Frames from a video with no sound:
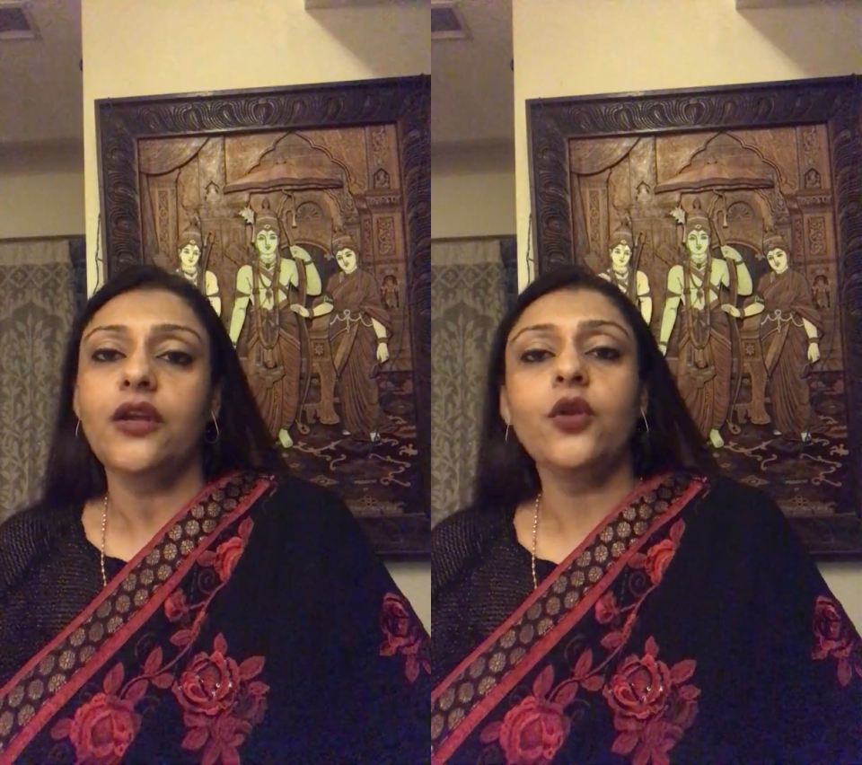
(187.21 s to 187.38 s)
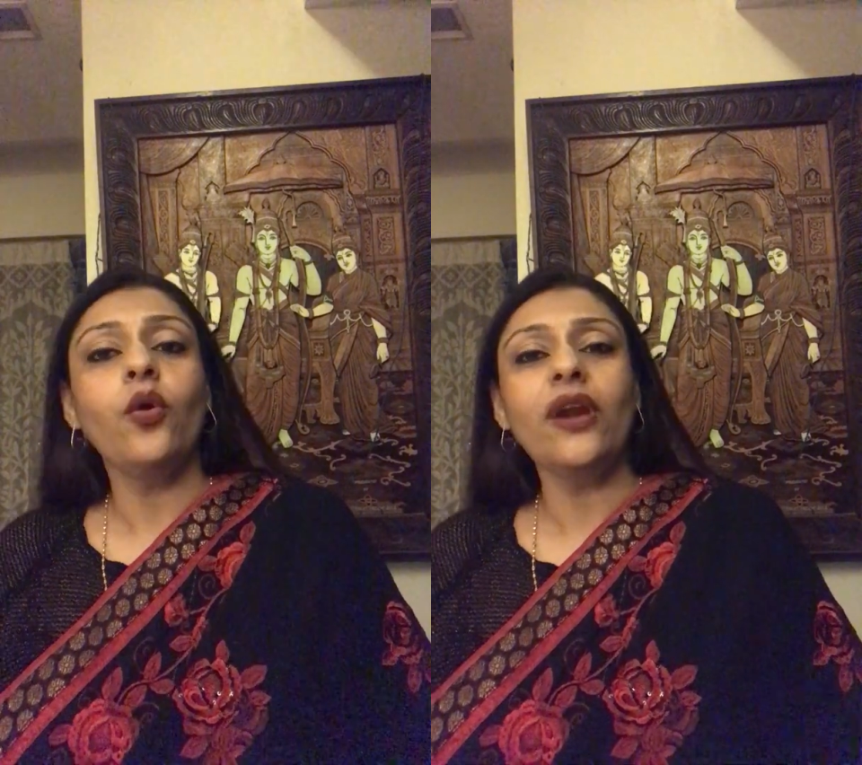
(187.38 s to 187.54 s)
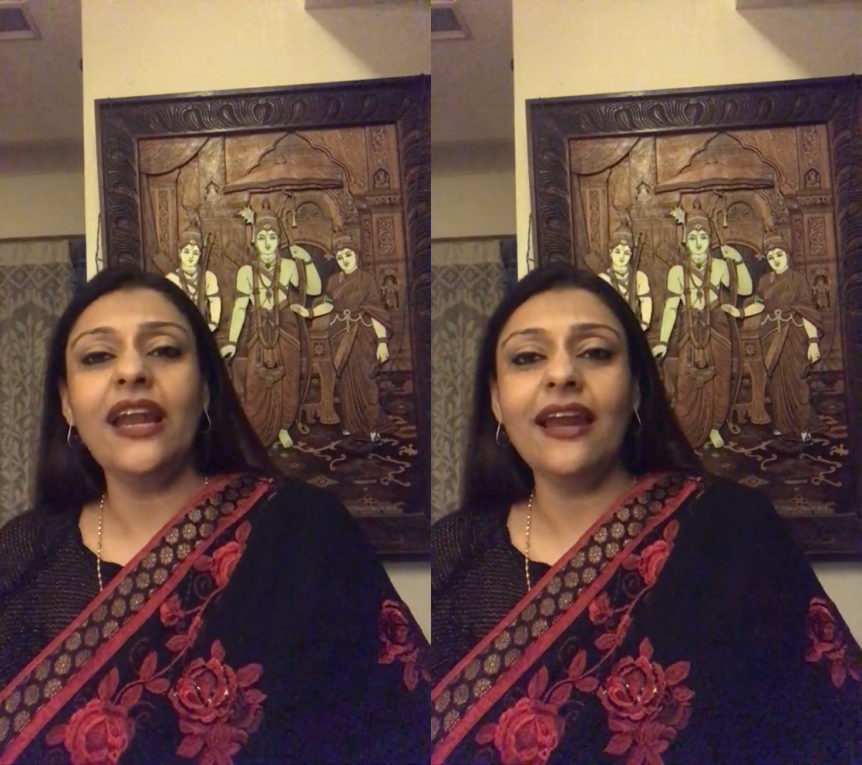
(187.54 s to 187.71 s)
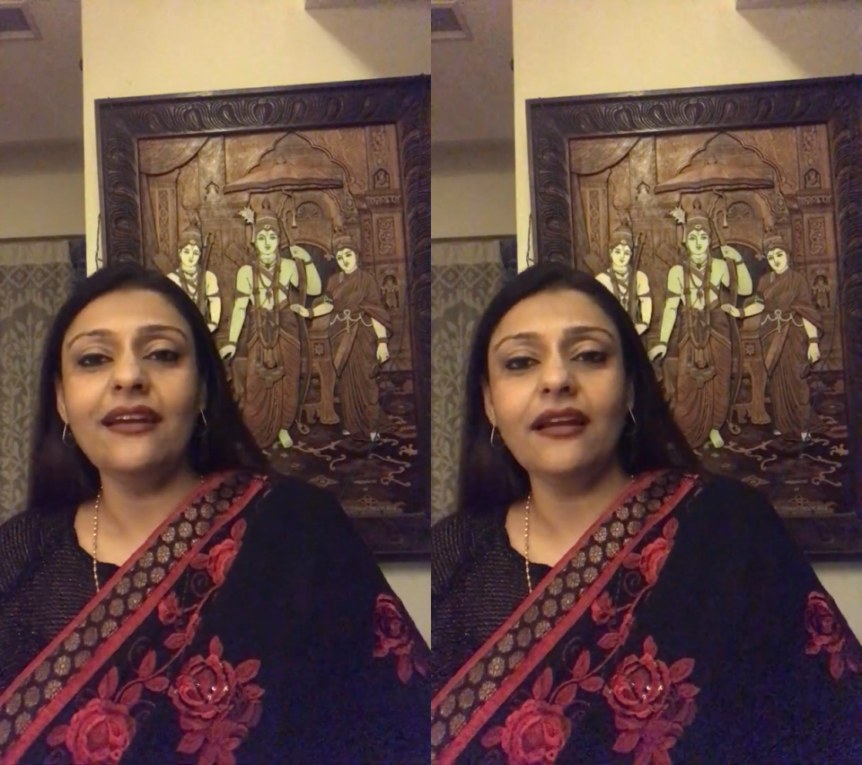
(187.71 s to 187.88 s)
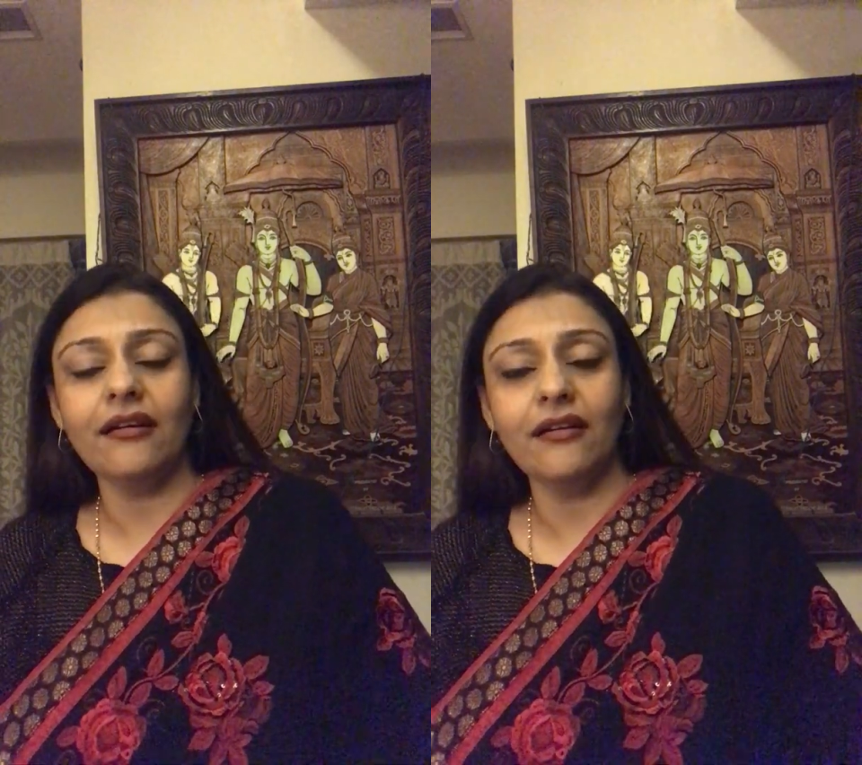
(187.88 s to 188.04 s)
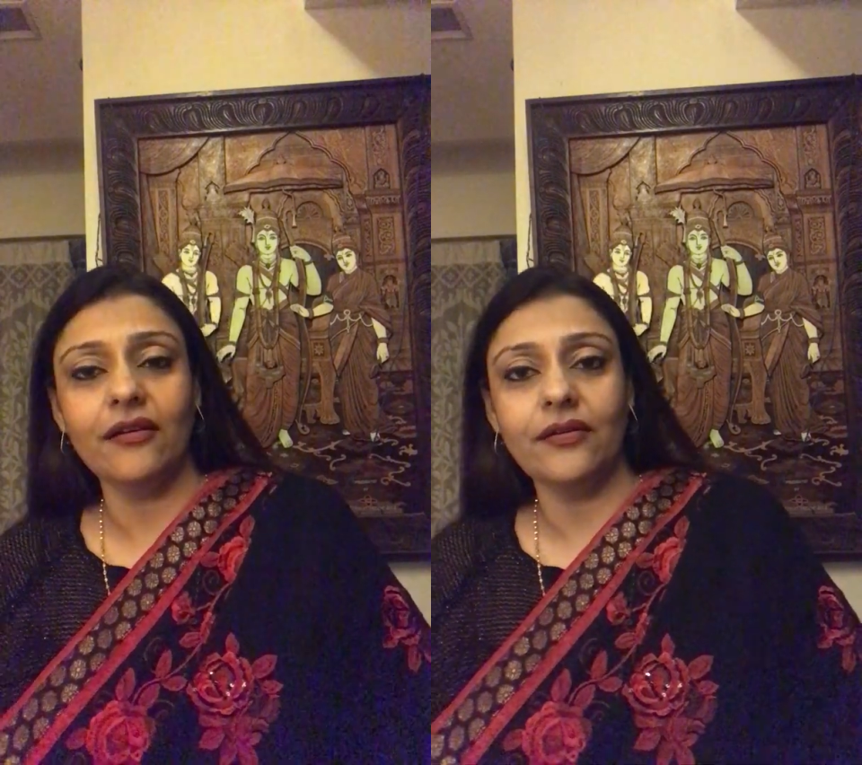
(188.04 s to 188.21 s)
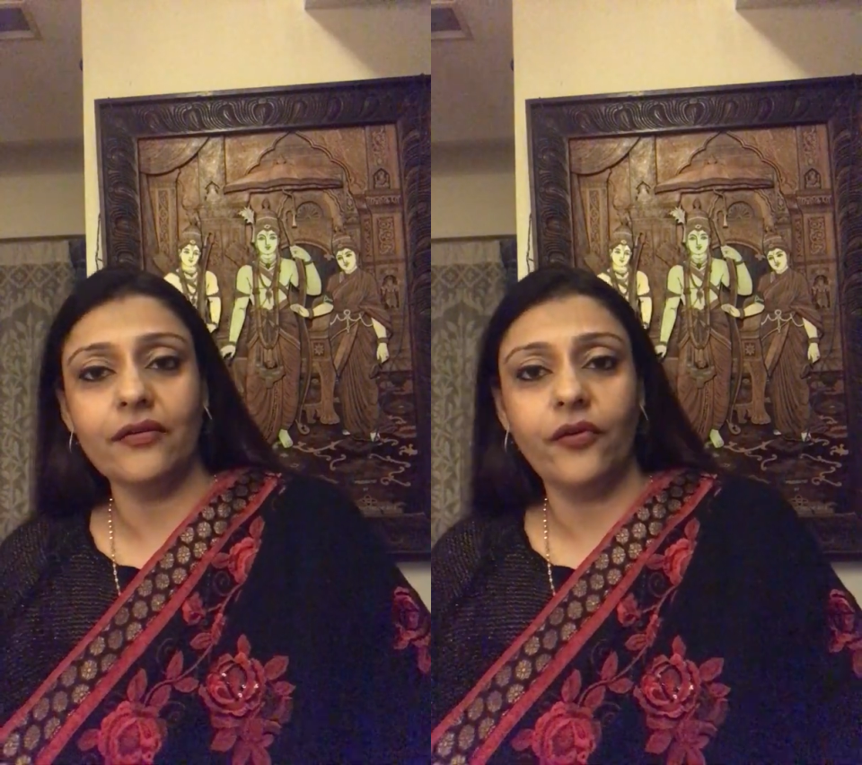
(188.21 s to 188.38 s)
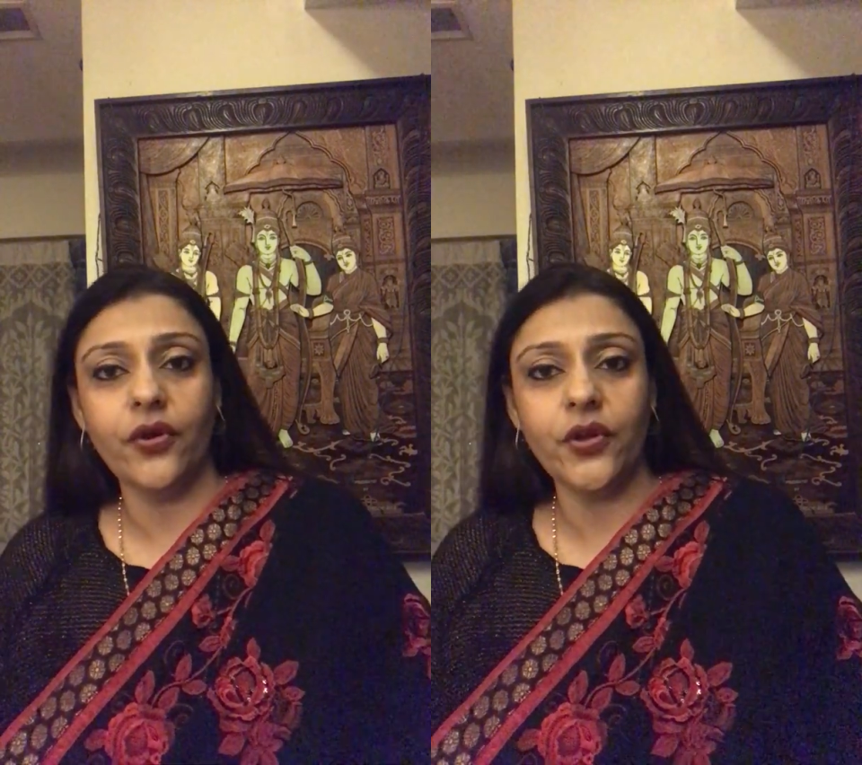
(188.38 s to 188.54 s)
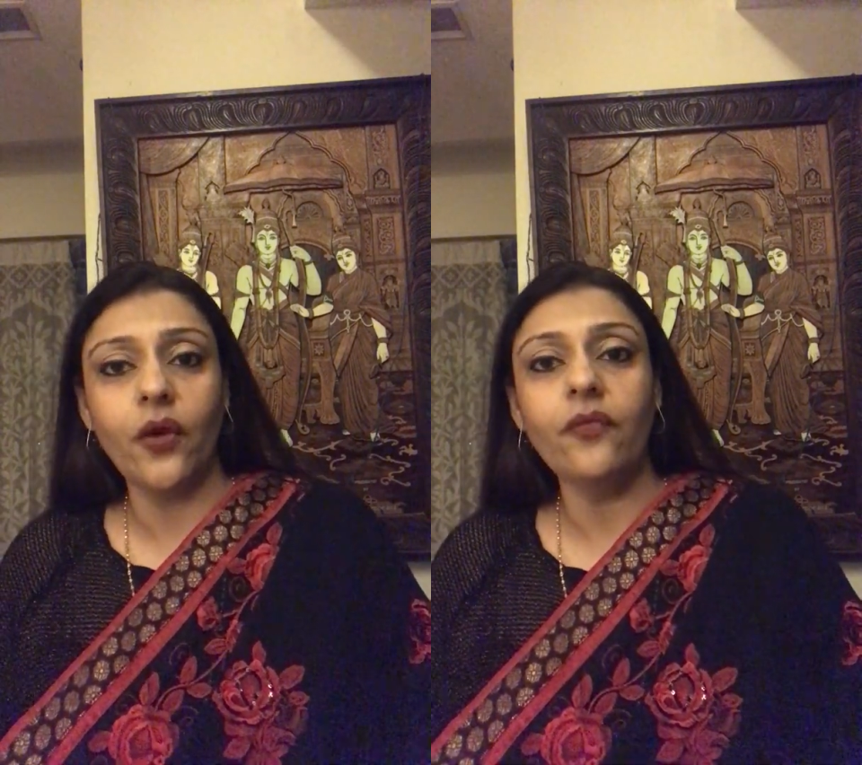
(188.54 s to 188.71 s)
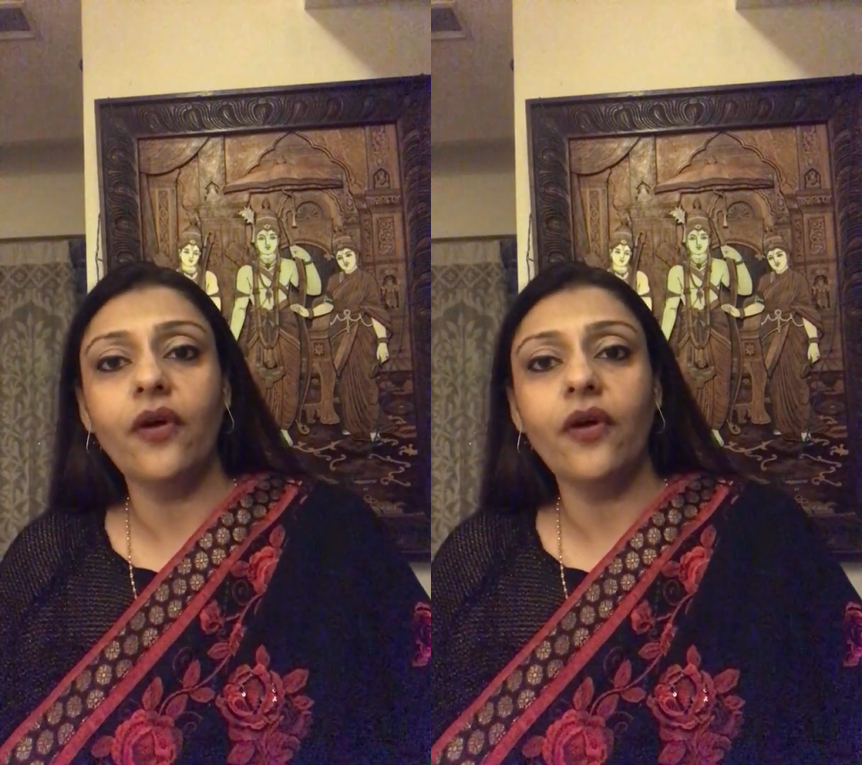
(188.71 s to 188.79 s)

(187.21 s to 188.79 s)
Don't let uh, your